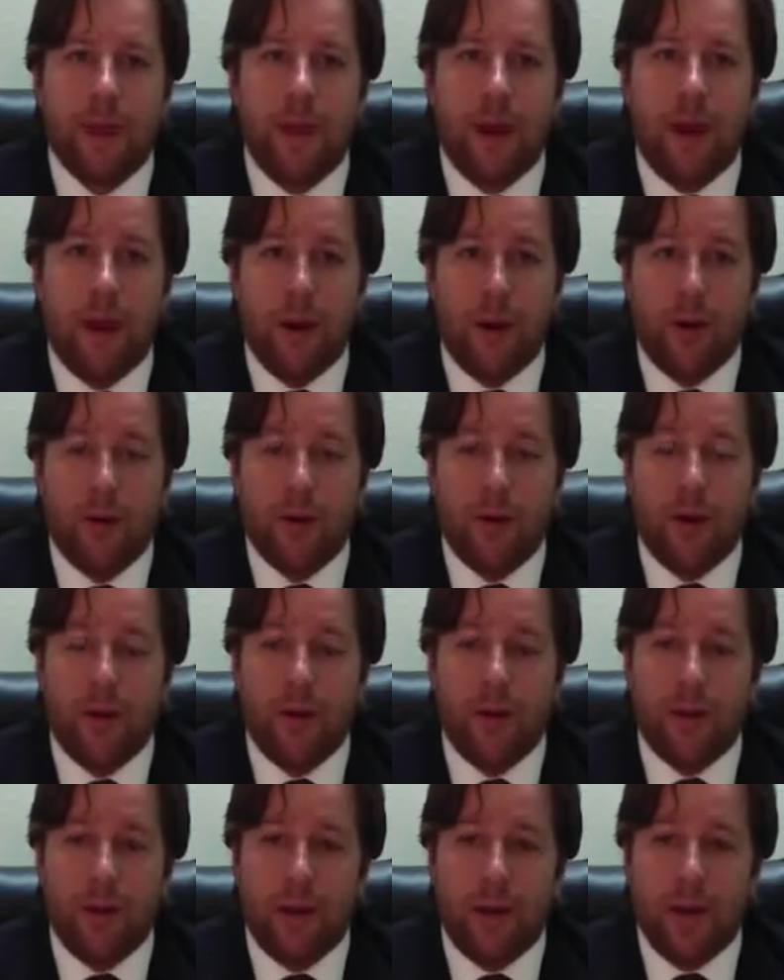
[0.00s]
I agree
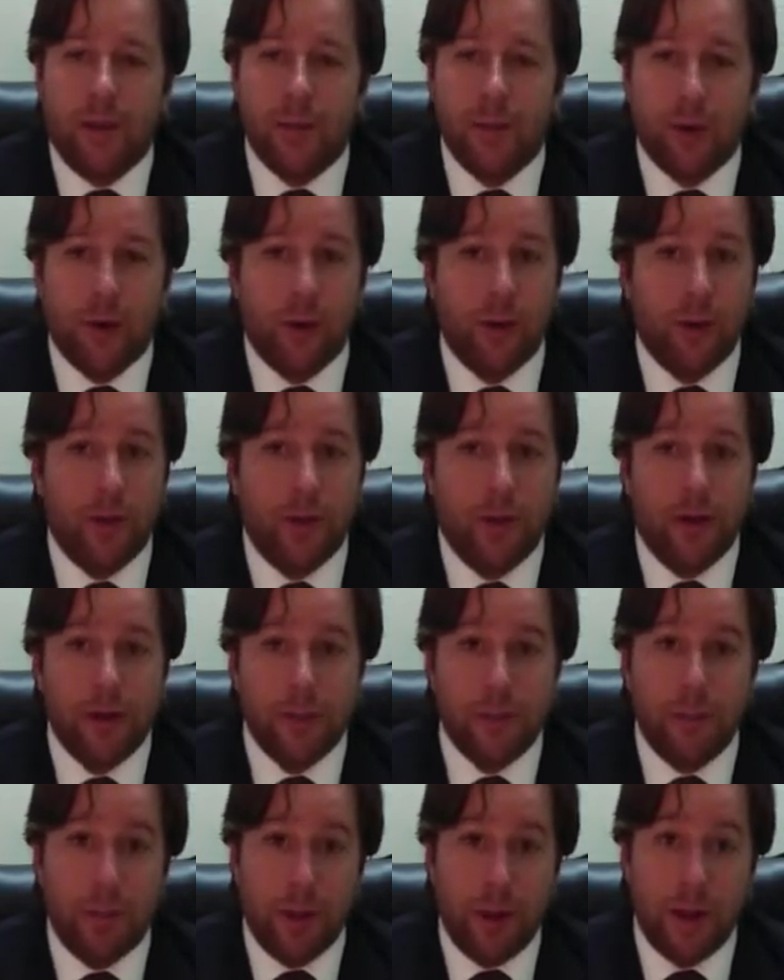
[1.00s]
that the name certainly does
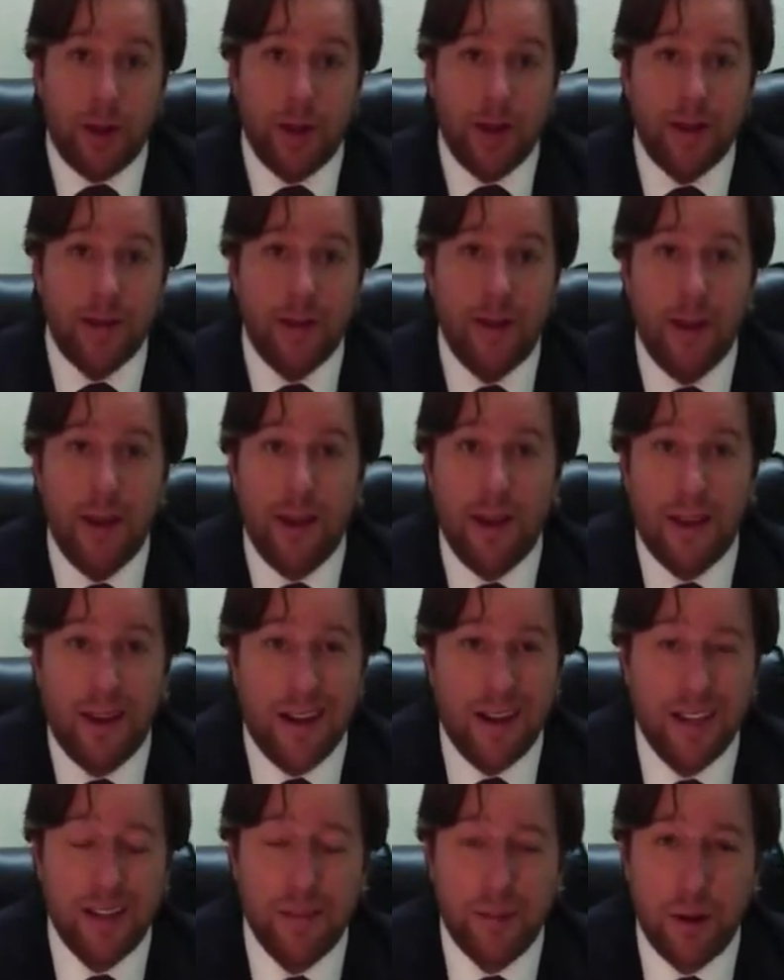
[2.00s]
imply it, and
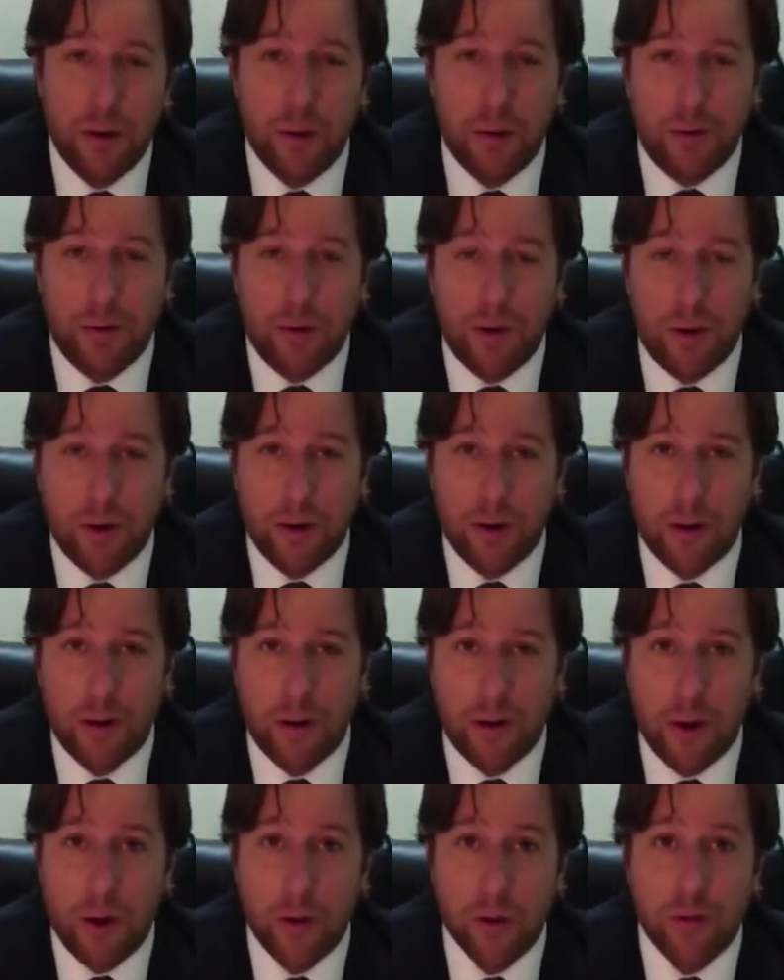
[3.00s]
I'll even go
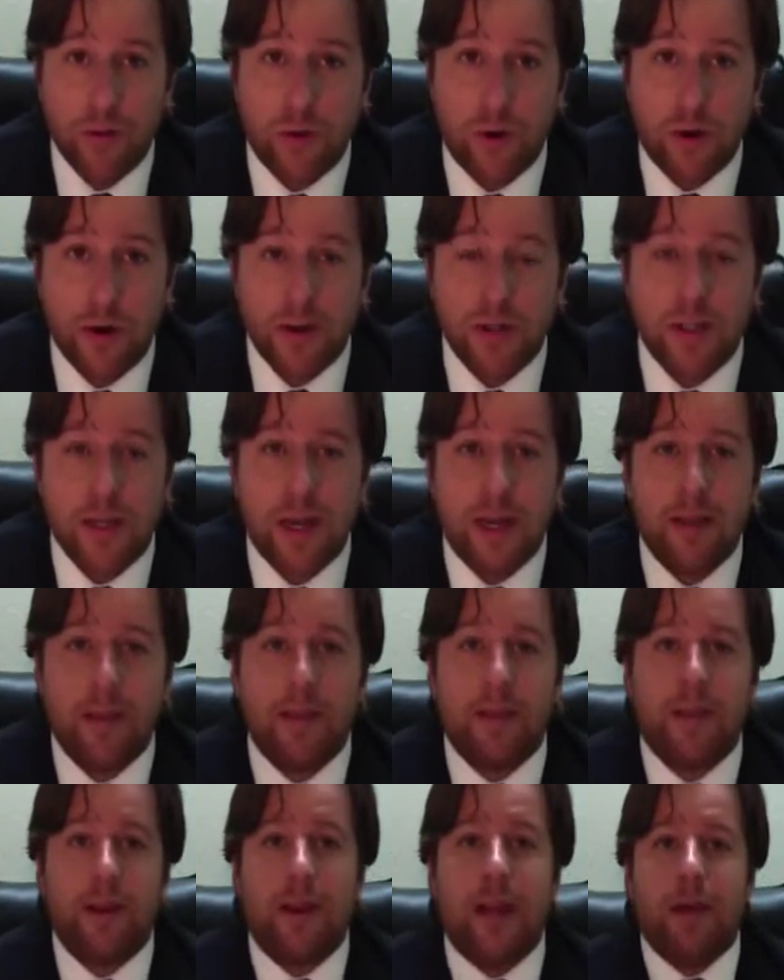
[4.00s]
as far to say
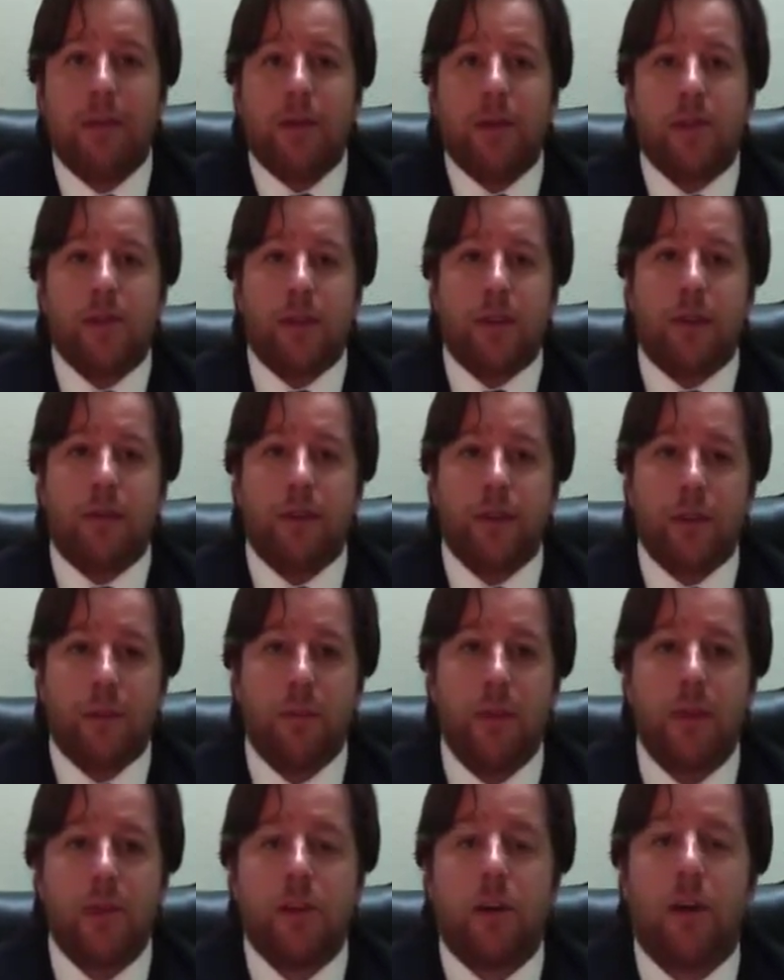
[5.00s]
that the name itself is a
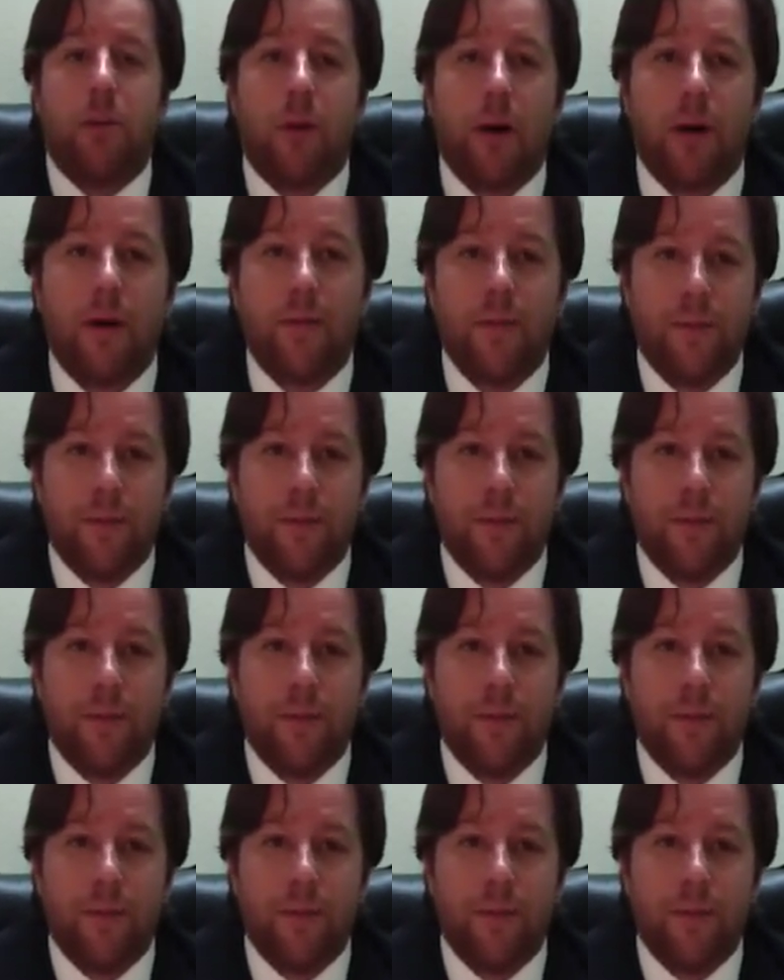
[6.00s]
misnomer.